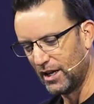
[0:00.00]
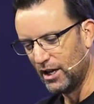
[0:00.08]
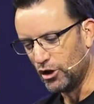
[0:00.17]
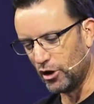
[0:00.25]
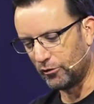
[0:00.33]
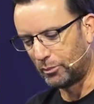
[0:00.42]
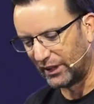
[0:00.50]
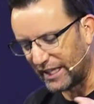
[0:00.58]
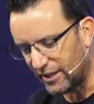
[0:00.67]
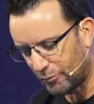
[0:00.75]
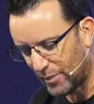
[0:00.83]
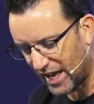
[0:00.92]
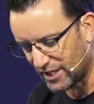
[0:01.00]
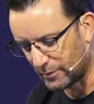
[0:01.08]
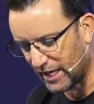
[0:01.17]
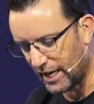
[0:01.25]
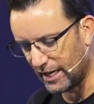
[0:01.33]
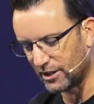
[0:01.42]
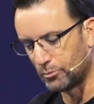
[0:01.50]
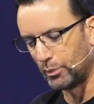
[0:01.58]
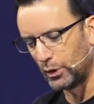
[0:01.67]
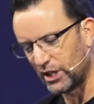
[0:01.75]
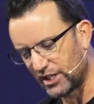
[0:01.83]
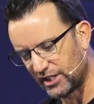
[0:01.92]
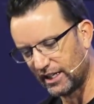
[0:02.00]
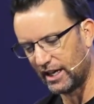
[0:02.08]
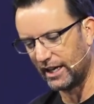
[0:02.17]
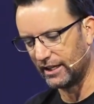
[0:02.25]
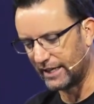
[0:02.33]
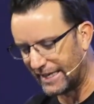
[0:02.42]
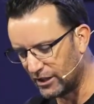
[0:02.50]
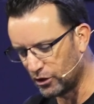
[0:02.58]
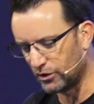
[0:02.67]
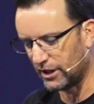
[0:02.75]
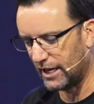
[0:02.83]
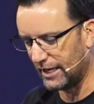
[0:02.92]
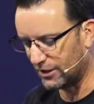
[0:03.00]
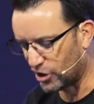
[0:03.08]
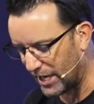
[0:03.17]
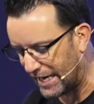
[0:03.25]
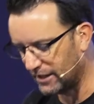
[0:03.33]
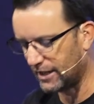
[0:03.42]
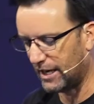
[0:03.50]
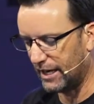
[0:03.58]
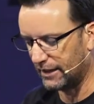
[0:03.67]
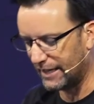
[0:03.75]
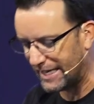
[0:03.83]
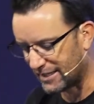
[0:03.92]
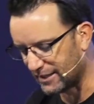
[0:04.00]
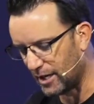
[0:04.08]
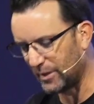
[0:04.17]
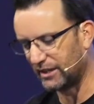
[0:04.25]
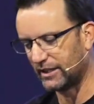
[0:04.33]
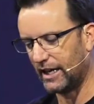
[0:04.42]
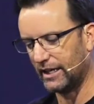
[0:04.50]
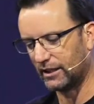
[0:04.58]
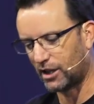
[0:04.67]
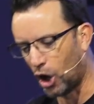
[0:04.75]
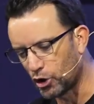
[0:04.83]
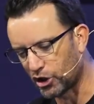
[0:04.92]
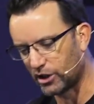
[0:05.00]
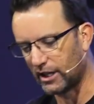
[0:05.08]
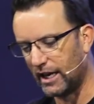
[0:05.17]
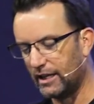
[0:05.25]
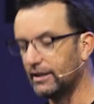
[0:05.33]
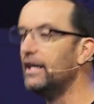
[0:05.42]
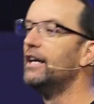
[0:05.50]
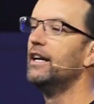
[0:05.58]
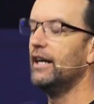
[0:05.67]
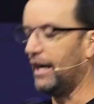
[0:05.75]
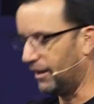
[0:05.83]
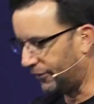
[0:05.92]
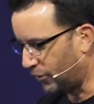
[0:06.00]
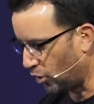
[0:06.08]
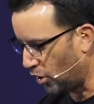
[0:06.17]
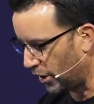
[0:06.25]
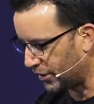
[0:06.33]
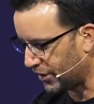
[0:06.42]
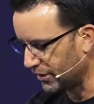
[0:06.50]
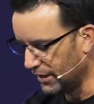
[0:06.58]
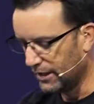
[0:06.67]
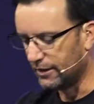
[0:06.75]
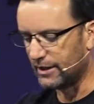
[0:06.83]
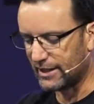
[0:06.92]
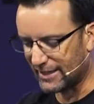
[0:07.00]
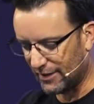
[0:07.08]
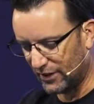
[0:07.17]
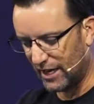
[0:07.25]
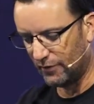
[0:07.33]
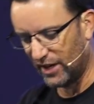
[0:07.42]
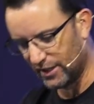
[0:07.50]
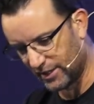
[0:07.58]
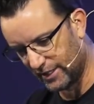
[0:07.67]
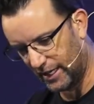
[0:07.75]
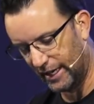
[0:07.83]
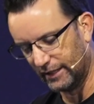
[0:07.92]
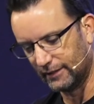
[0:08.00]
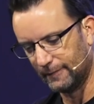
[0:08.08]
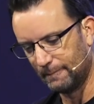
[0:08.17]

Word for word: You have belief based diets Buddhist diet, Hindu diet, Jain diet, Islamic diet, kosher diet, and of course, the Seventh day Adventist diet.